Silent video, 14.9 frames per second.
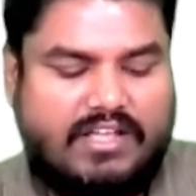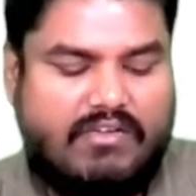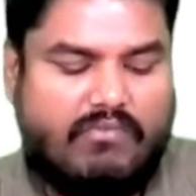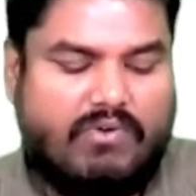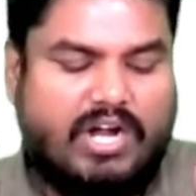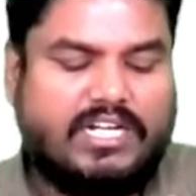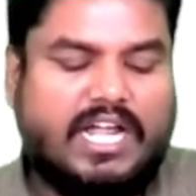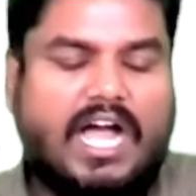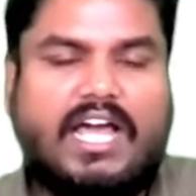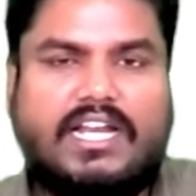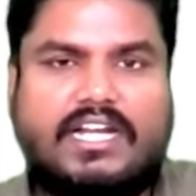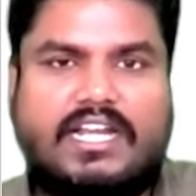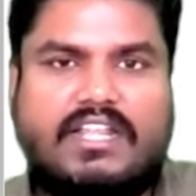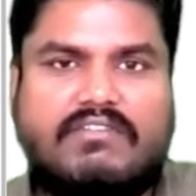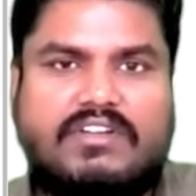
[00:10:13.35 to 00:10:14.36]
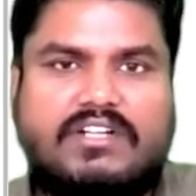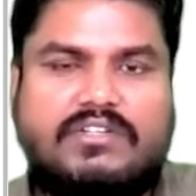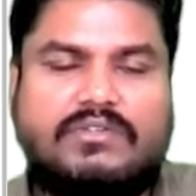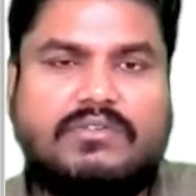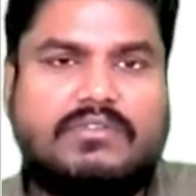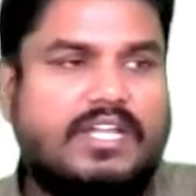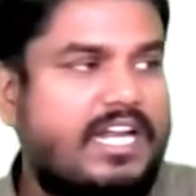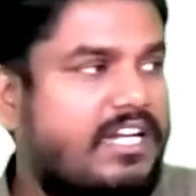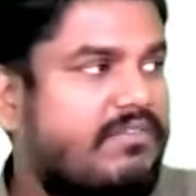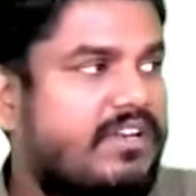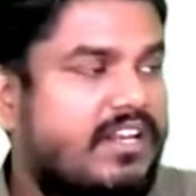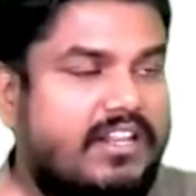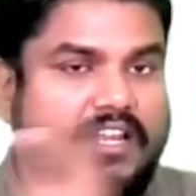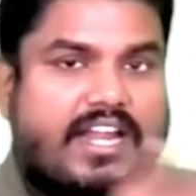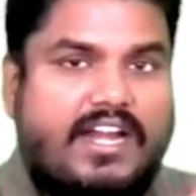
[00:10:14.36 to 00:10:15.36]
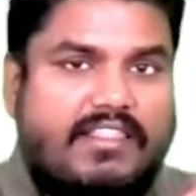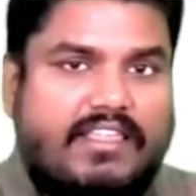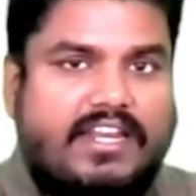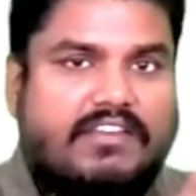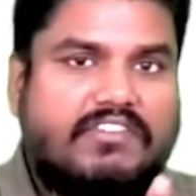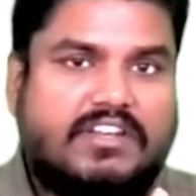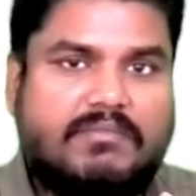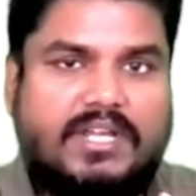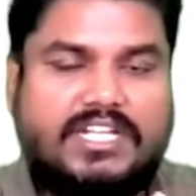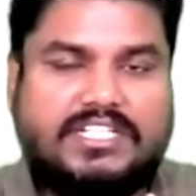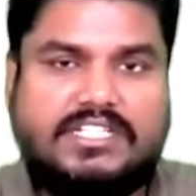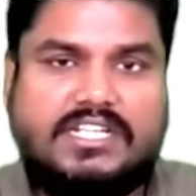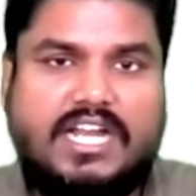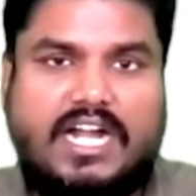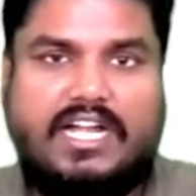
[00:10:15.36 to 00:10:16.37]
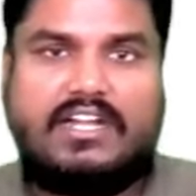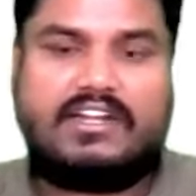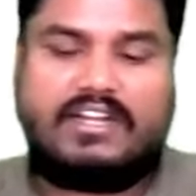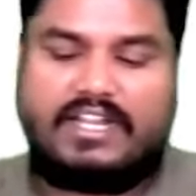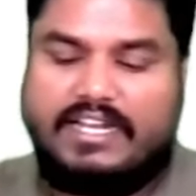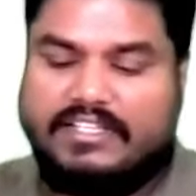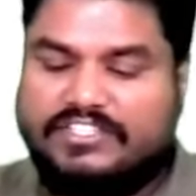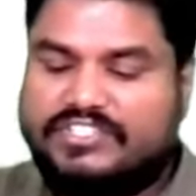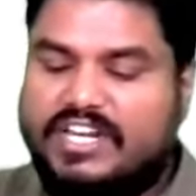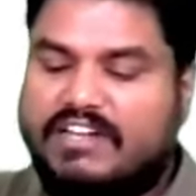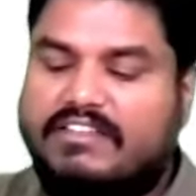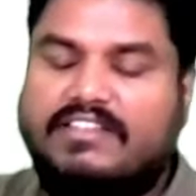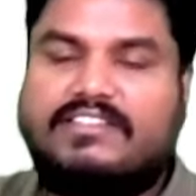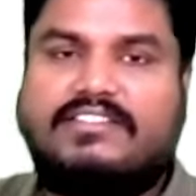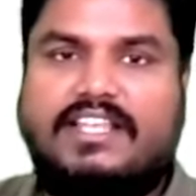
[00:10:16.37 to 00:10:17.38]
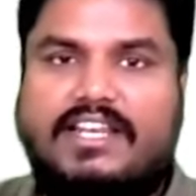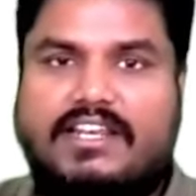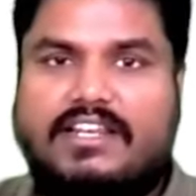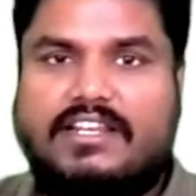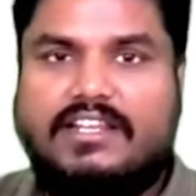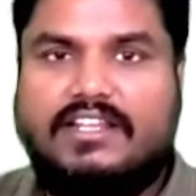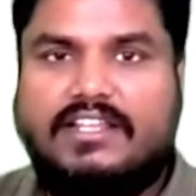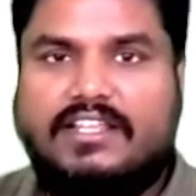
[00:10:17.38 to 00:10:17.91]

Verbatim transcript: What RNA will do, it will read the information, it will instruct the cell.